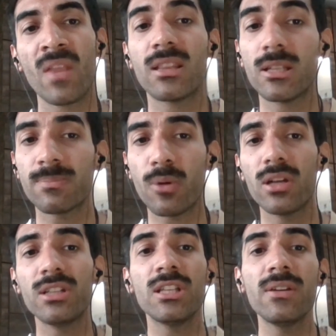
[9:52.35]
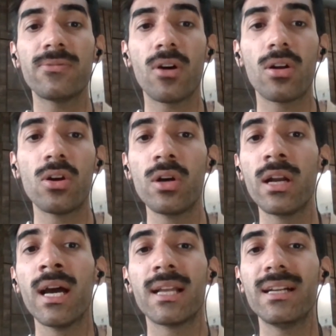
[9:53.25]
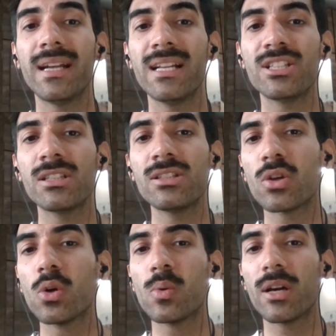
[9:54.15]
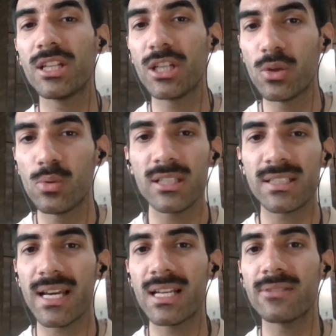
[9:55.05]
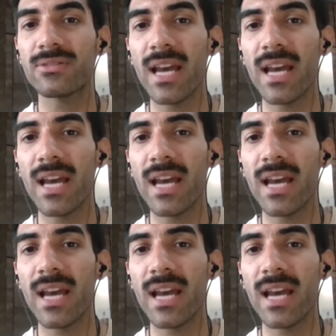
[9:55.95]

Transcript: This policy followed the tensions over US tariffs